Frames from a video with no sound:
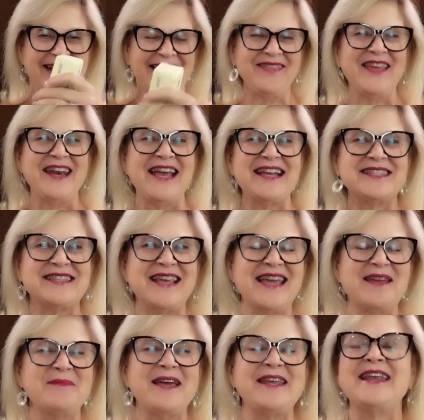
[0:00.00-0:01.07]
in the next
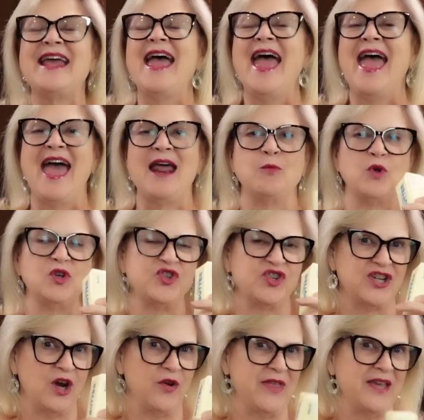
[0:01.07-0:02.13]
segment, and we'll
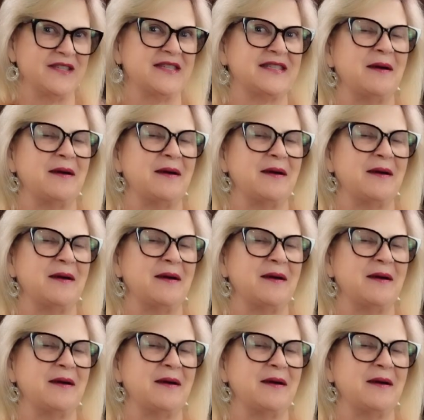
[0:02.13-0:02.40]
share this